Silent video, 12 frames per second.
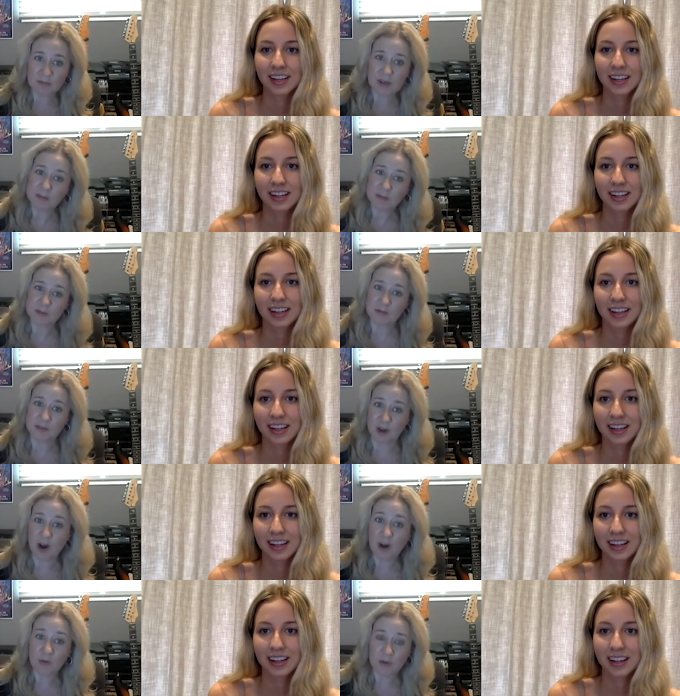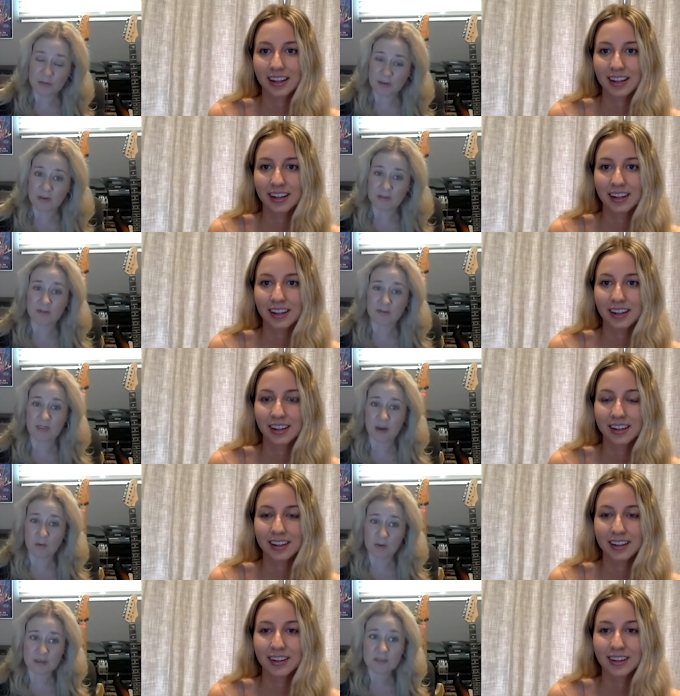Speaker 1: me up to do a song with her. So that
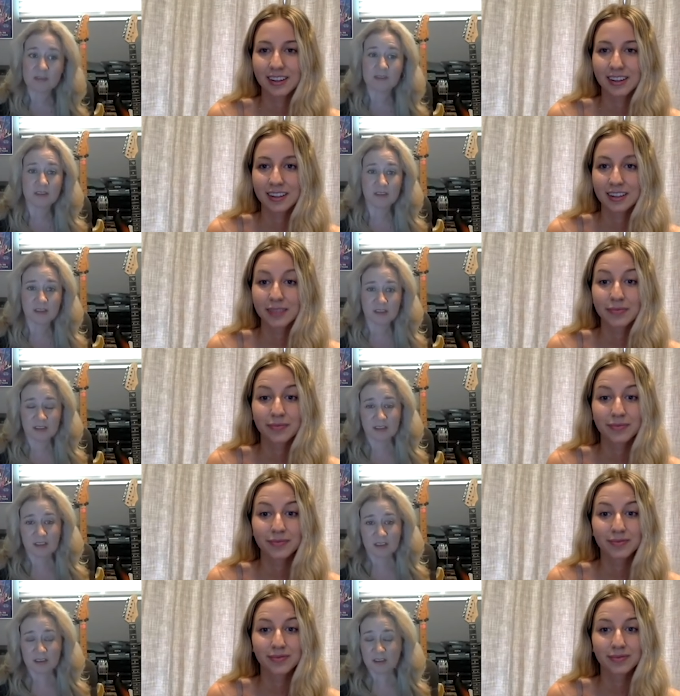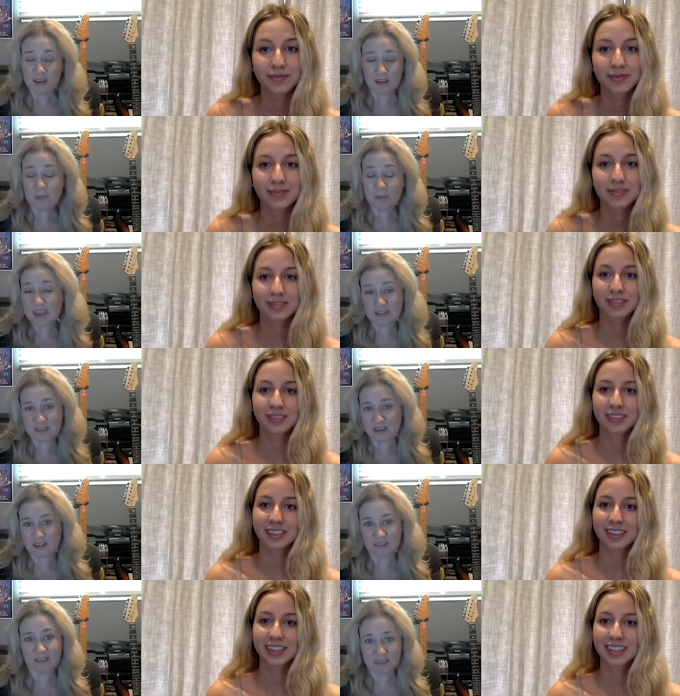was
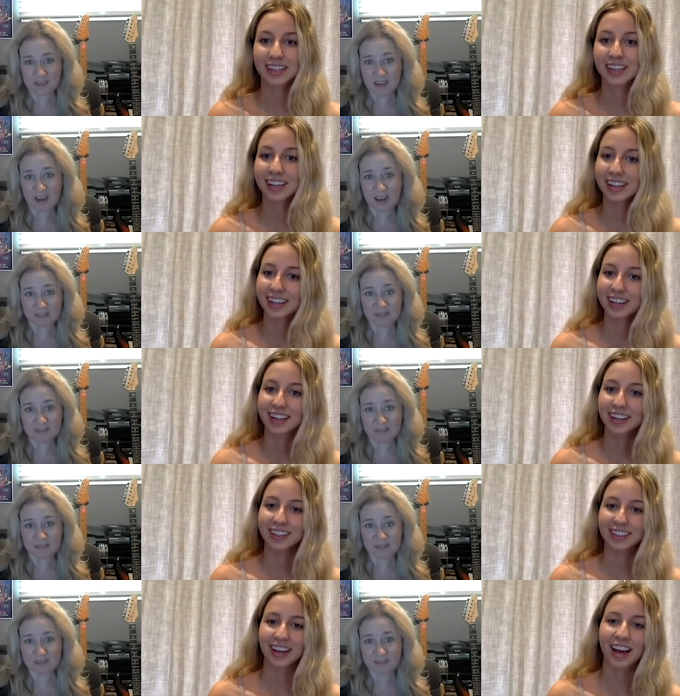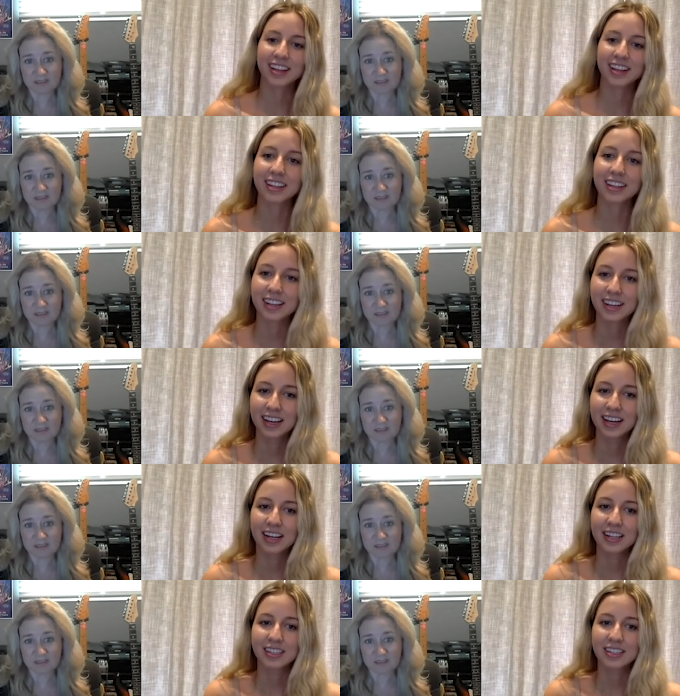amazing. Yeah, really yeah. amazing.
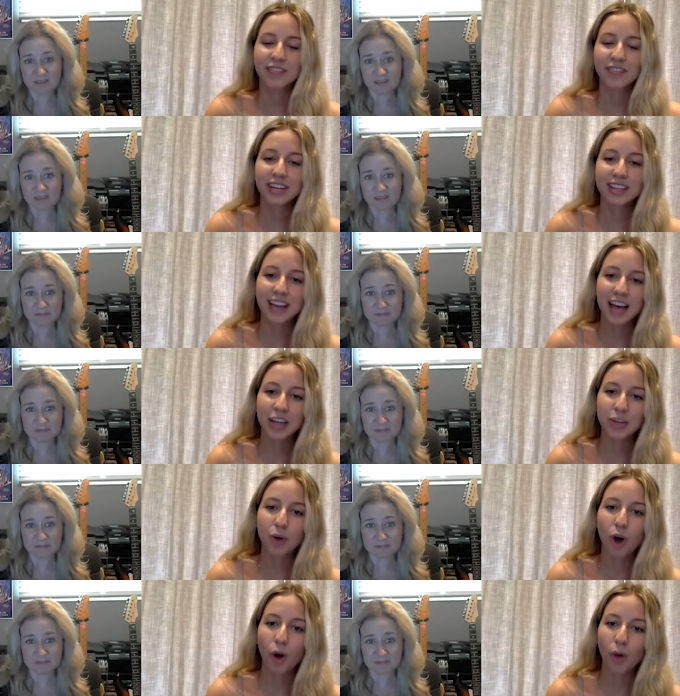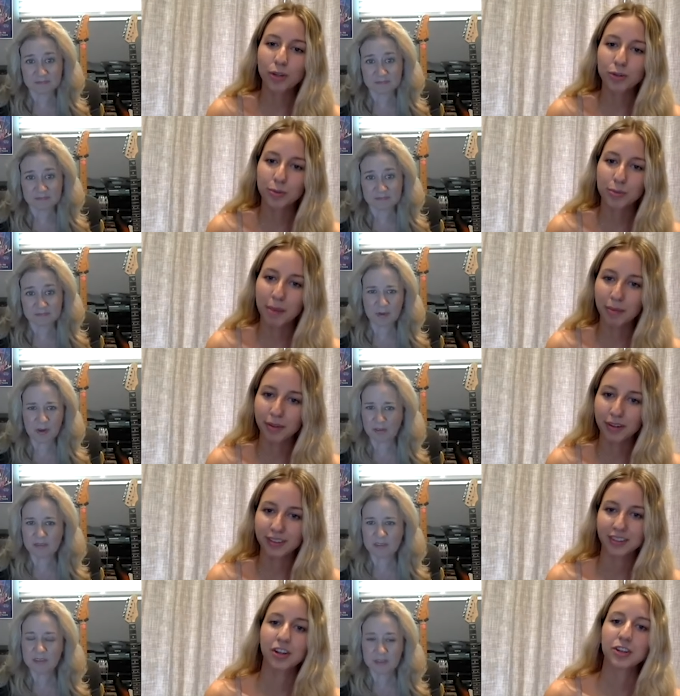
Speaker 2: Stuff like yeah. that you always remember.
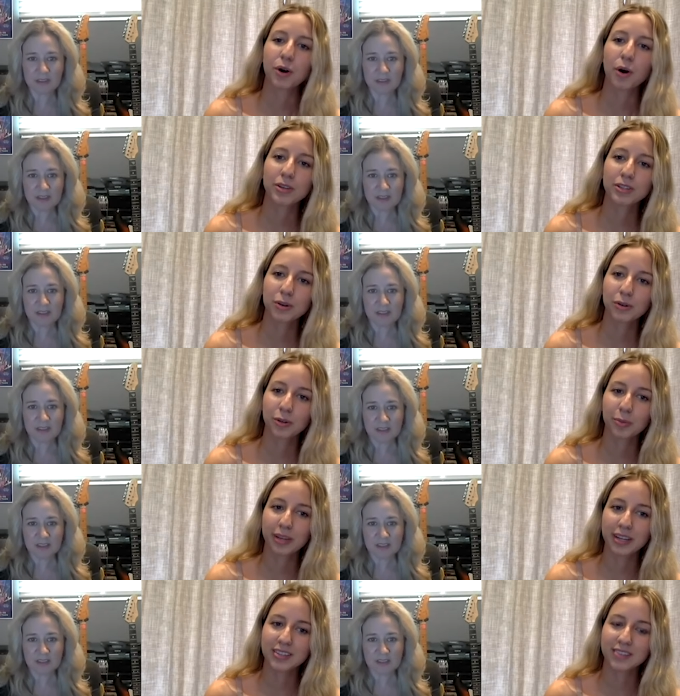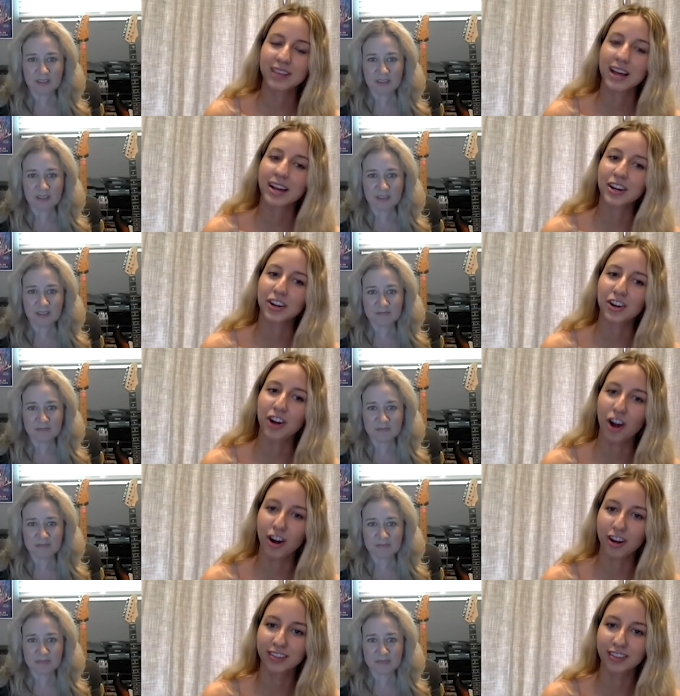You always hold a place of that in your
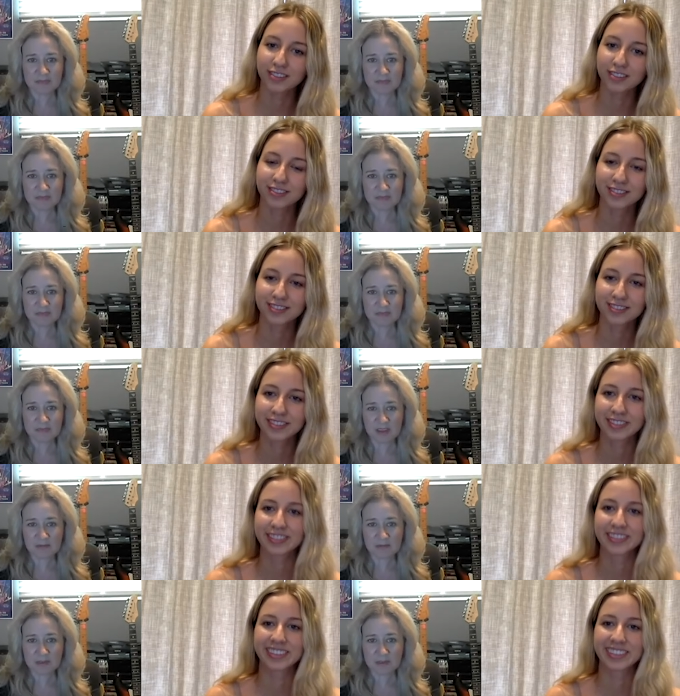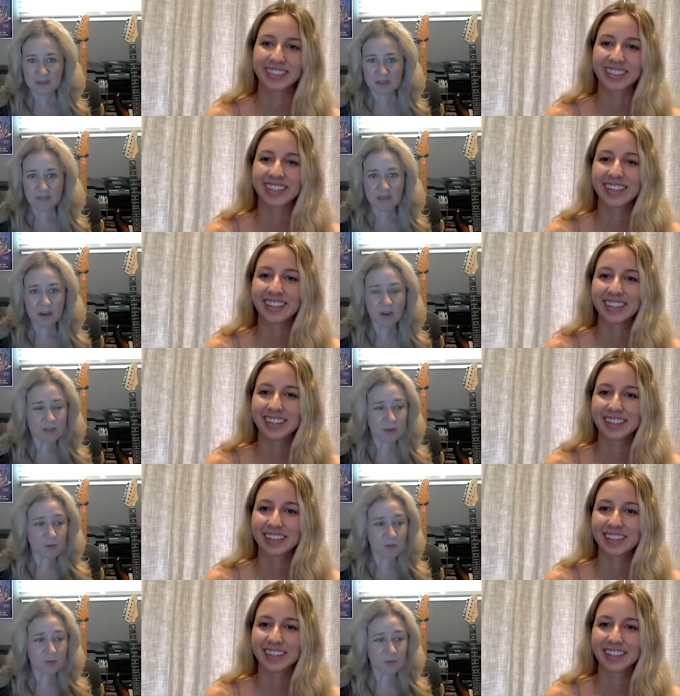heart.
Speaker 1: And then also